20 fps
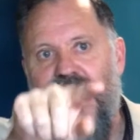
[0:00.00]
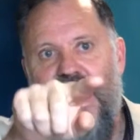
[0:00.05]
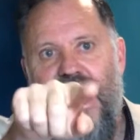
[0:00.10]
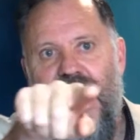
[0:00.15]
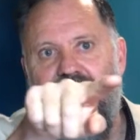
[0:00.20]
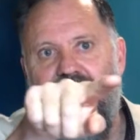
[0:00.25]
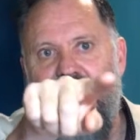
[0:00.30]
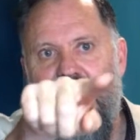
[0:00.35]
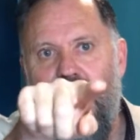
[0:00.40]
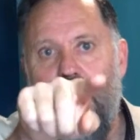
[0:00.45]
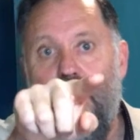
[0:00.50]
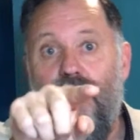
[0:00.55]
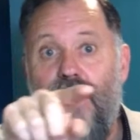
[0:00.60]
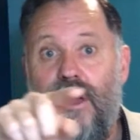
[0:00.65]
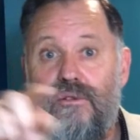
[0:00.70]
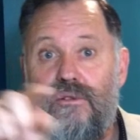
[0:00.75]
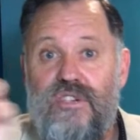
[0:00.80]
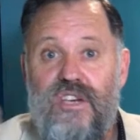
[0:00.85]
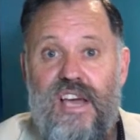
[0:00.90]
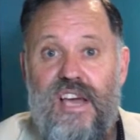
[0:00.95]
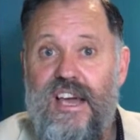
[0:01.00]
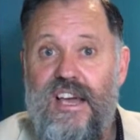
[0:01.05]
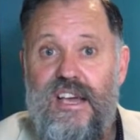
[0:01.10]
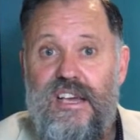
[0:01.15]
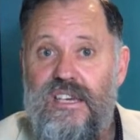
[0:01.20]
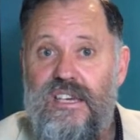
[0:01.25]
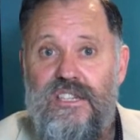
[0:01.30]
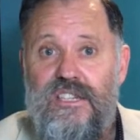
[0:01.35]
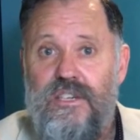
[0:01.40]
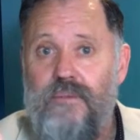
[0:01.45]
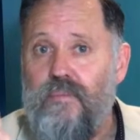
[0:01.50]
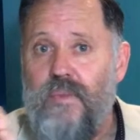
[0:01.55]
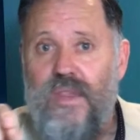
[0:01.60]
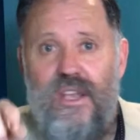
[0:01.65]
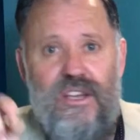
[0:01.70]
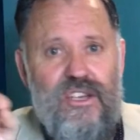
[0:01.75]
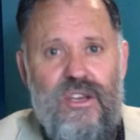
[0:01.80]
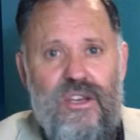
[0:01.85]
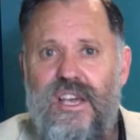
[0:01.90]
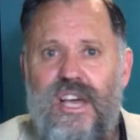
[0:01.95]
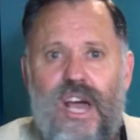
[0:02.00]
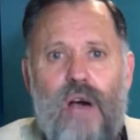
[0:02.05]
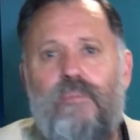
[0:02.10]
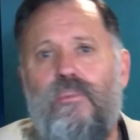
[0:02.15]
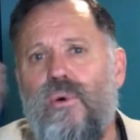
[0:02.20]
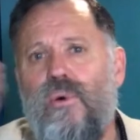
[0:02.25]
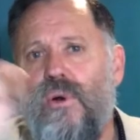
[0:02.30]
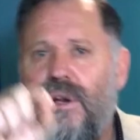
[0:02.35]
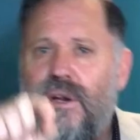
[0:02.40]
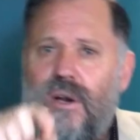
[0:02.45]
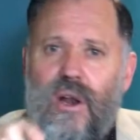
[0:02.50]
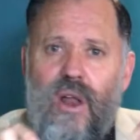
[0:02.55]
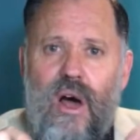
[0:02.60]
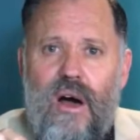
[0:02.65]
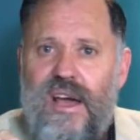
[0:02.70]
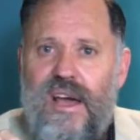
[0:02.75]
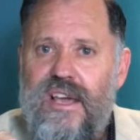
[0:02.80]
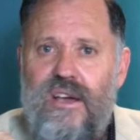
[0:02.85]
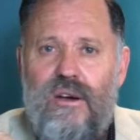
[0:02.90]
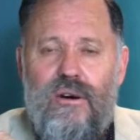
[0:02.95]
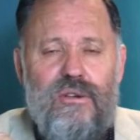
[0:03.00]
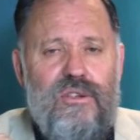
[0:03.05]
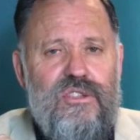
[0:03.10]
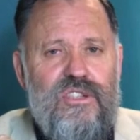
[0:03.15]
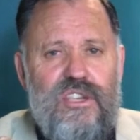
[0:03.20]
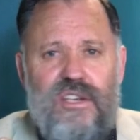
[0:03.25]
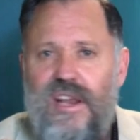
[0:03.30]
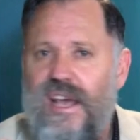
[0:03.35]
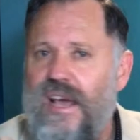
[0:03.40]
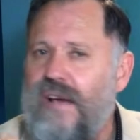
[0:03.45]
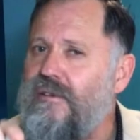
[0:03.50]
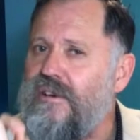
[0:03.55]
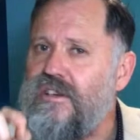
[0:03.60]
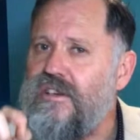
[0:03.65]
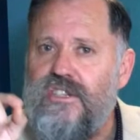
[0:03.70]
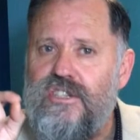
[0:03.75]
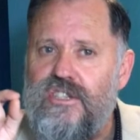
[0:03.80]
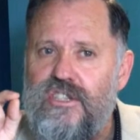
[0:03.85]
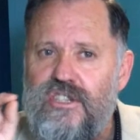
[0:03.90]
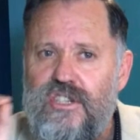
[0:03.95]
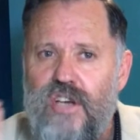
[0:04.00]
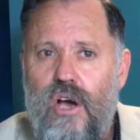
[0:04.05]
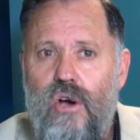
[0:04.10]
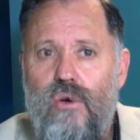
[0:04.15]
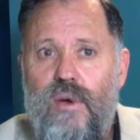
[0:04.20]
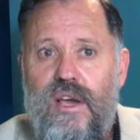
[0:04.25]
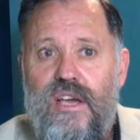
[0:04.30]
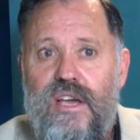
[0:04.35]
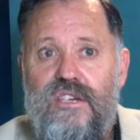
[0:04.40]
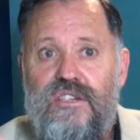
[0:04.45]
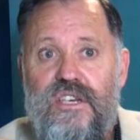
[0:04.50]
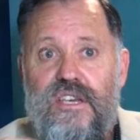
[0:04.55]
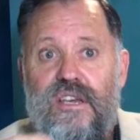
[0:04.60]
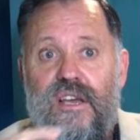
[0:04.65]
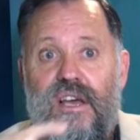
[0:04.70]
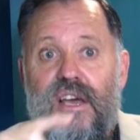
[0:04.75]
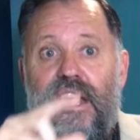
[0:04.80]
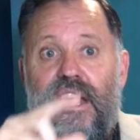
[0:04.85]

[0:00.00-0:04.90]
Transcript: And then all those keys, you can go and put little icons in there. It's so easy.